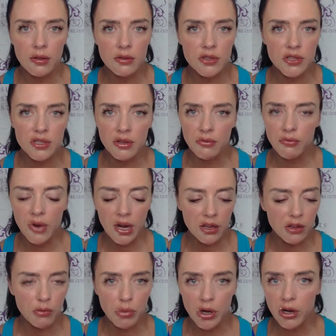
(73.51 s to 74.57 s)
just a
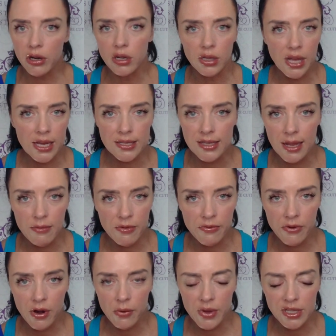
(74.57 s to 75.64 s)
regular burger last night
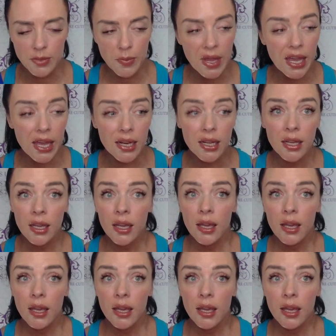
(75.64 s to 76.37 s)
before I went to bed.